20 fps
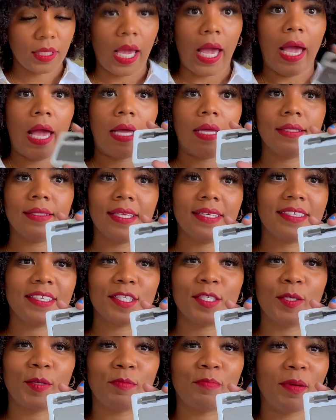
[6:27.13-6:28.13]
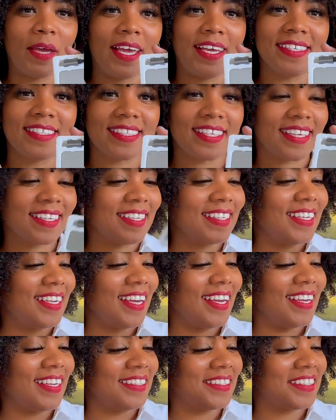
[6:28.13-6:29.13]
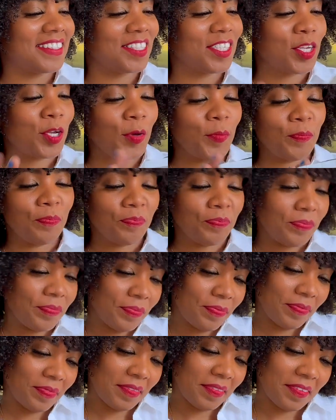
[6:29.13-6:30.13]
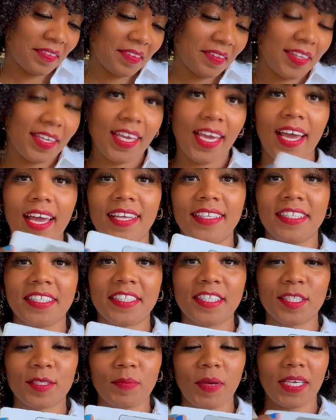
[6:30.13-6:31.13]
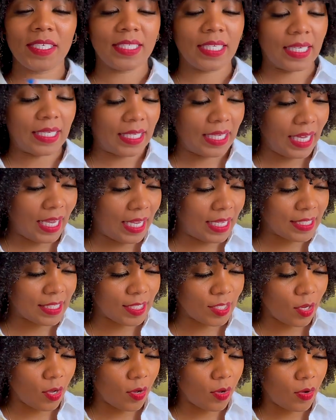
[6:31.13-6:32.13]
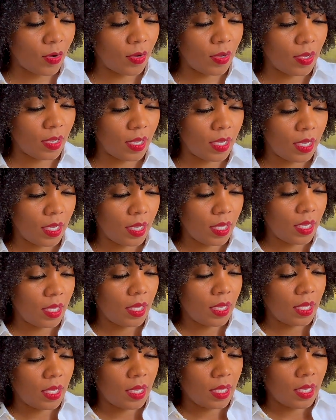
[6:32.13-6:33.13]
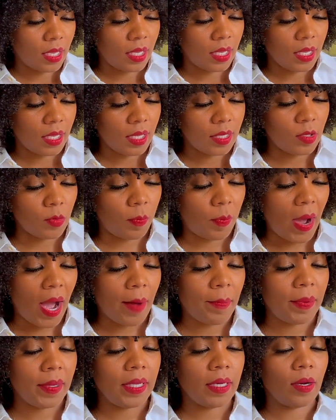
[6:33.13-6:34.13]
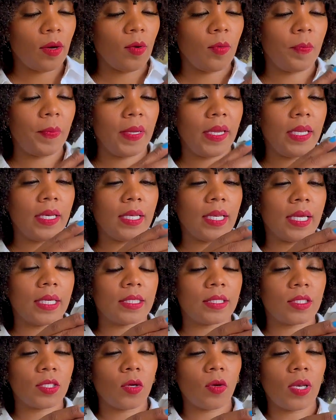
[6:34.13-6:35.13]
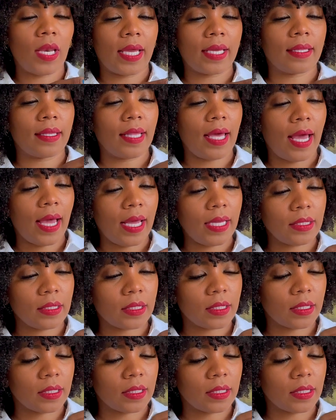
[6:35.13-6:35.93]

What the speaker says: And this is basically it. Yeah, this is basically it. So you pop it open like so, like that.